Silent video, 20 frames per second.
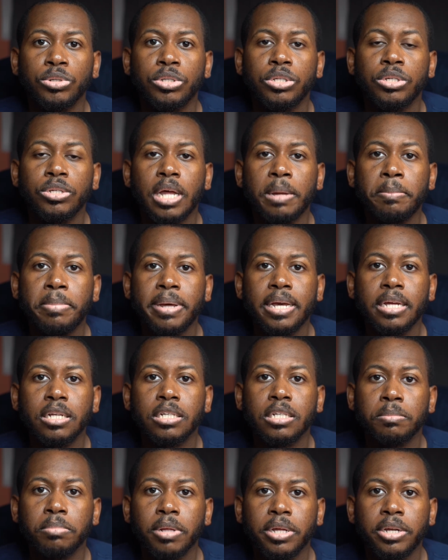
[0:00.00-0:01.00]
to that
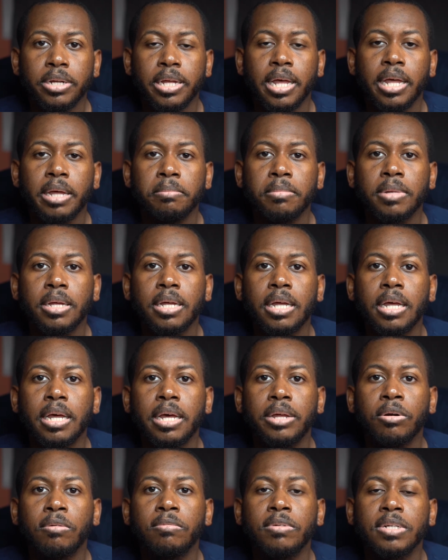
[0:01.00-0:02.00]
page to play your game.
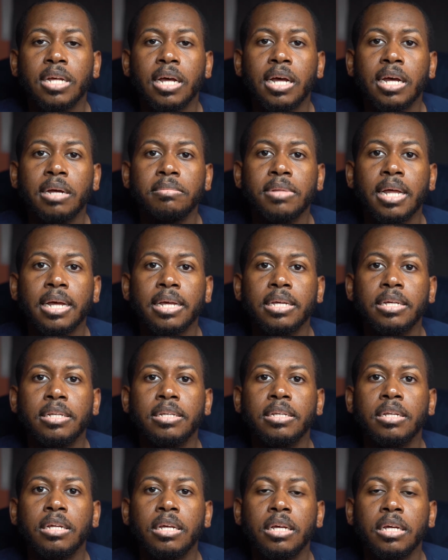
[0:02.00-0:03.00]
And over time that
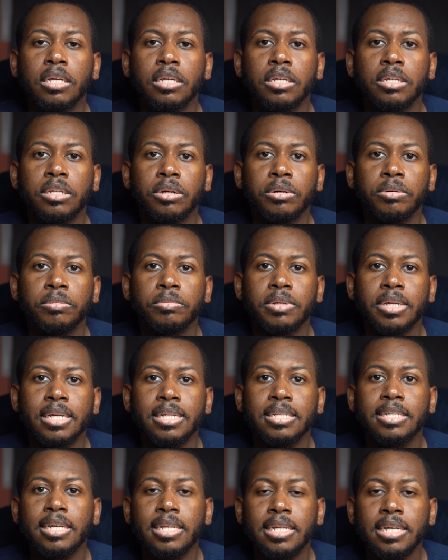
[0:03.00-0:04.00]
can,
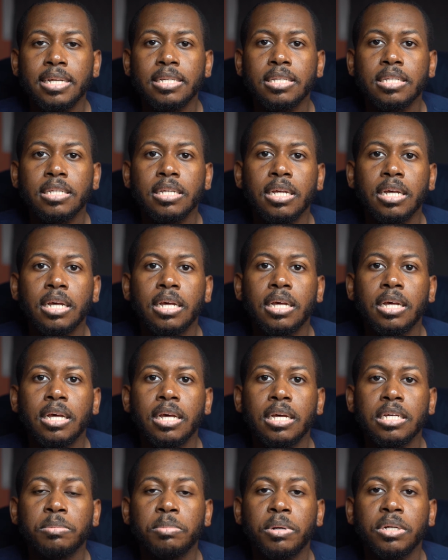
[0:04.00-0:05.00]
get tedious,
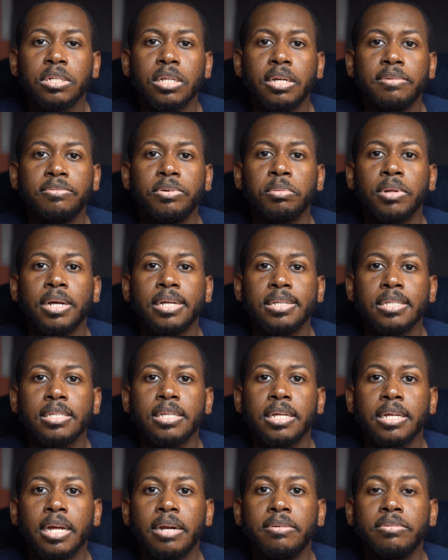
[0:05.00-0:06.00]
especially if you're playing this
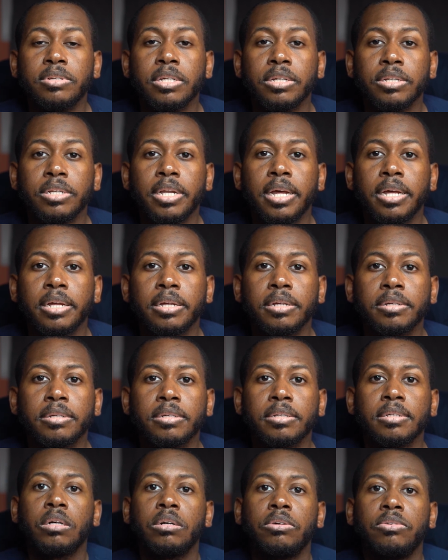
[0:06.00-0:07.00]
thing every single day.
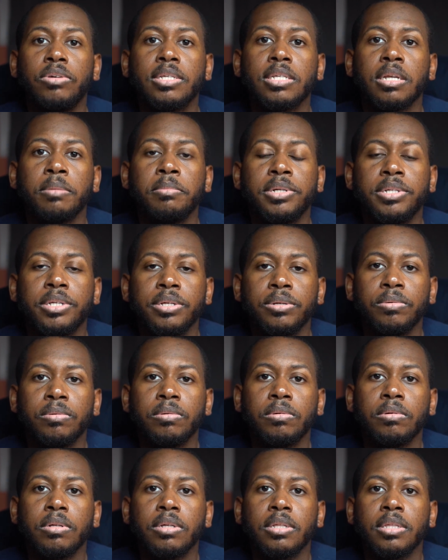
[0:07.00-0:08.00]
Reason number two,
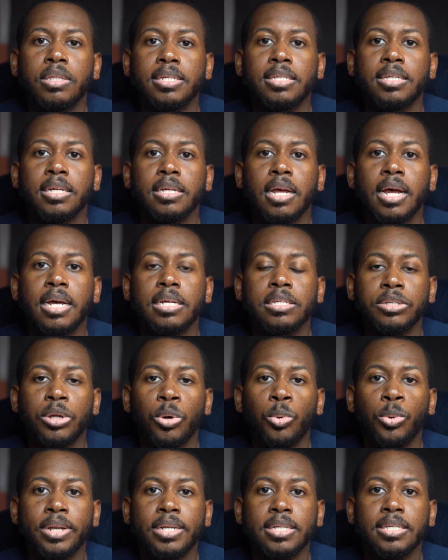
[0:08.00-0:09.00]
this thing has
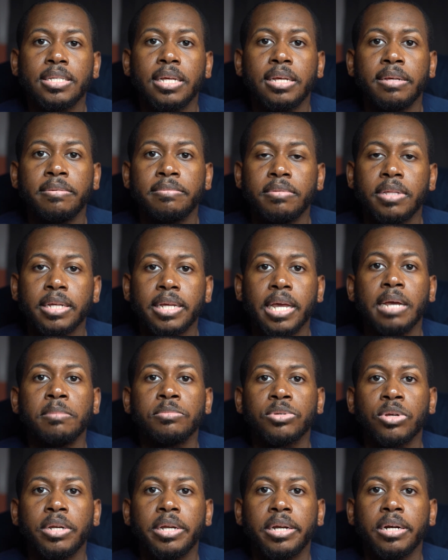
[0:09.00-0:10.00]
no way to save the
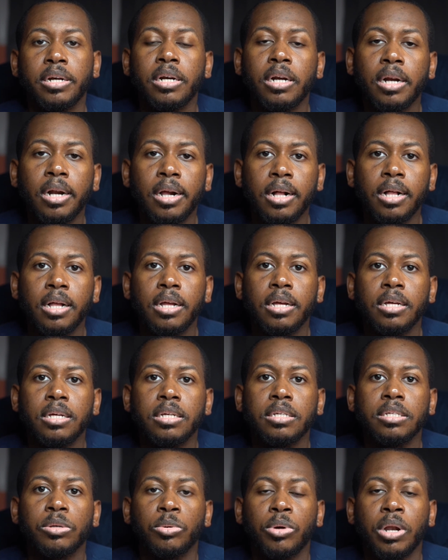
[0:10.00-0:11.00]
games on here.
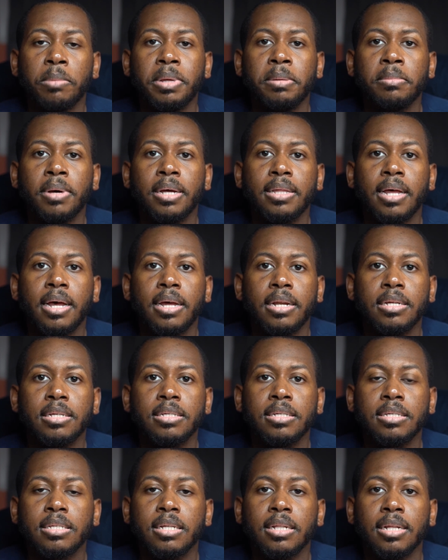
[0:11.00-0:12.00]
So what I mean by that
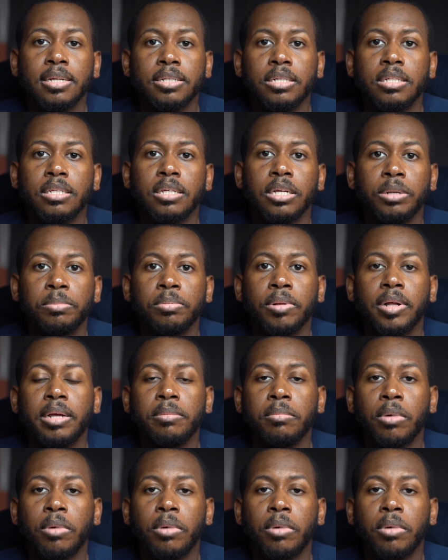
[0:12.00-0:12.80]
is, let's just say you're playing